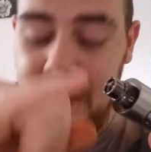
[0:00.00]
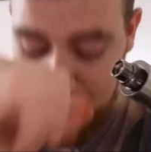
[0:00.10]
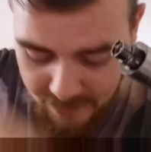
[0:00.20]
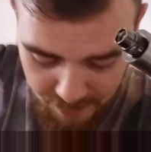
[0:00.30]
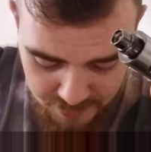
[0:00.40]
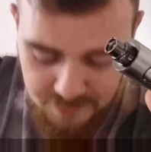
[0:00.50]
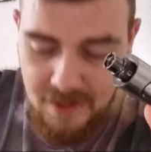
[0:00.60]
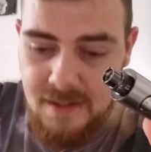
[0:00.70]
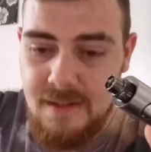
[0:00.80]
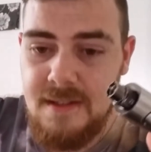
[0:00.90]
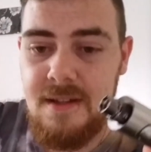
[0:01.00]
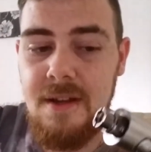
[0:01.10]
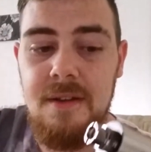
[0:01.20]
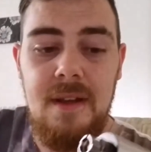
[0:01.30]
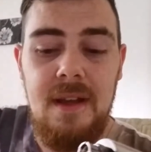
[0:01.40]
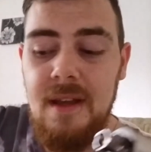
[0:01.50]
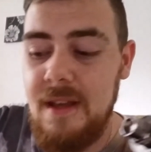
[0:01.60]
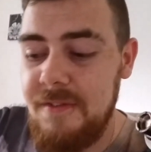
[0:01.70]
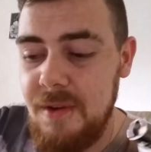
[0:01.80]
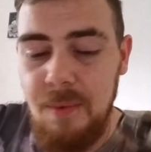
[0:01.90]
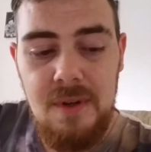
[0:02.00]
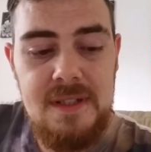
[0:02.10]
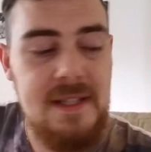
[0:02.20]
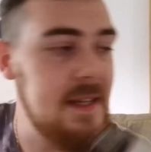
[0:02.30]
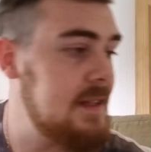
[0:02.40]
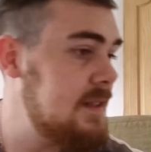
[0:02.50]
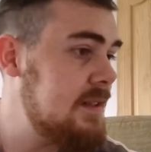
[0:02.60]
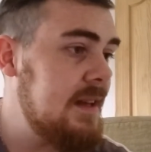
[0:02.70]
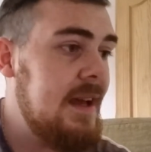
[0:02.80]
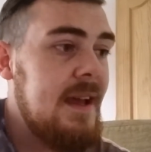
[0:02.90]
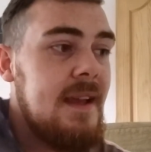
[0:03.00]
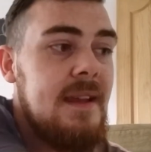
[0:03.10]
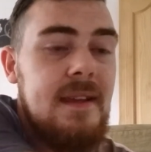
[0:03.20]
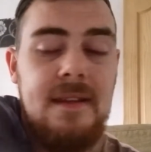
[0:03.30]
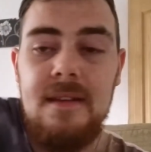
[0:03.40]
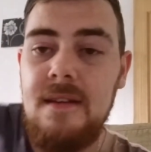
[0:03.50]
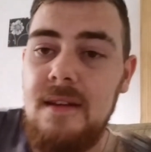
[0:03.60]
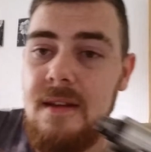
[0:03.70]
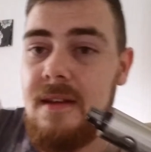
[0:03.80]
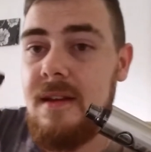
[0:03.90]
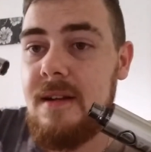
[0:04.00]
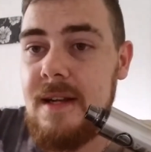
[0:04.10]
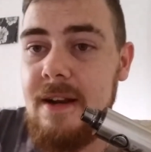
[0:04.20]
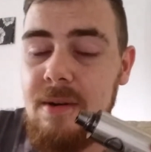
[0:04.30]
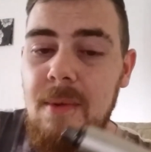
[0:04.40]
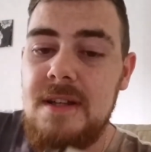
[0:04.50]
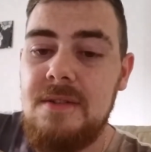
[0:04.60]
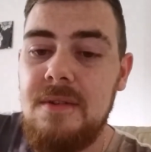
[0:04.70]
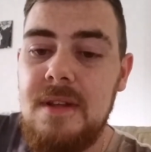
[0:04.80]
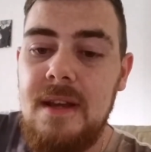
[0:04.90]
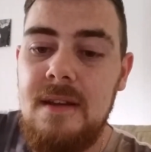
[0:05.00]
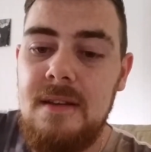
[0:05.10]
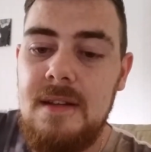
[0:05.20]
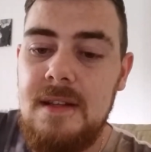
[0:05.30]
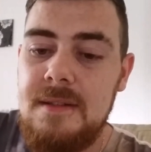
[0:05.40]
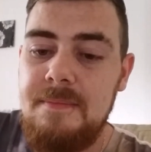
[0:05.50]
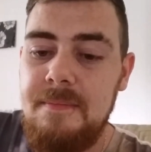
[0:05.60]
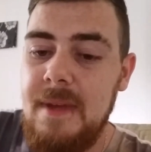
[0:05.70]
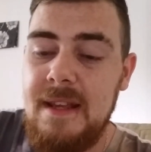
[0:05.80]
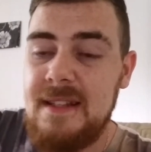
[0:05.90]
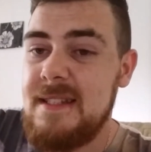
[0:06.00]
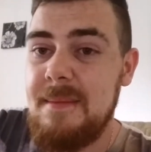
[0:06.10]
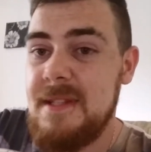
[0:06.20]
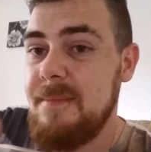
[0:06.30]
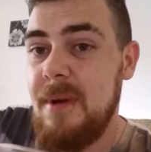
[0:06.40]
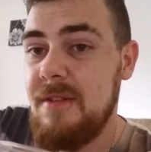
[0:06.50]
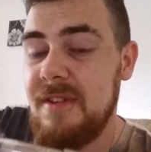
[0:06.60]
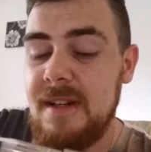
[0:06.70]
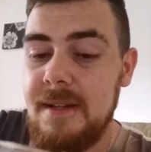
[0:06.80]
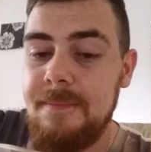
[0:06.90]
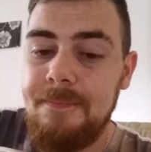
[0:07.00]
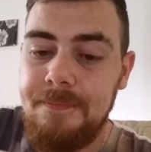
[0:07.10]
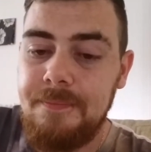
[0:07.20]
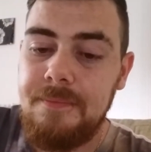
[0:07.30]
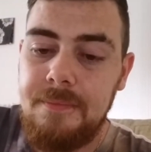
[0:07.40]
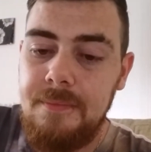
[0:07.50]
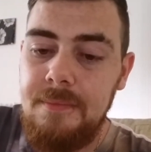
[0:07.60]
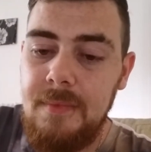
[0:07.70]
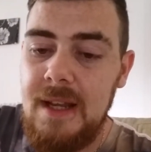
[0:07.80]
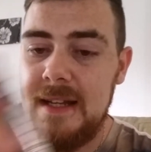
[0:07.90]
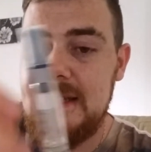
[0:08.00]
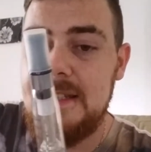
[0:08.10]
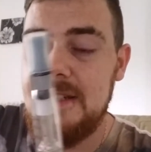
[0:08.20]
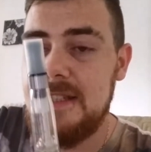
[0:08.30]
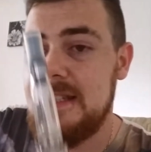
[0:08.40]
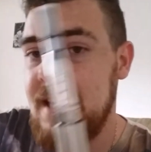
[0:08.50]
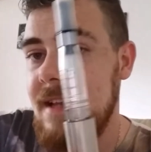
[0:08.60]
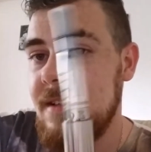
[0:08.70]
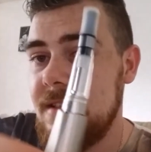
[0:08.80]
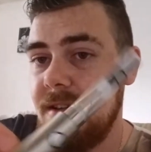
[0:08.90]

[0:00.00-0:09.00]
E-cig threading. So if you wanted a clearomizer on there, it accepts it perfectly, as it's just a standard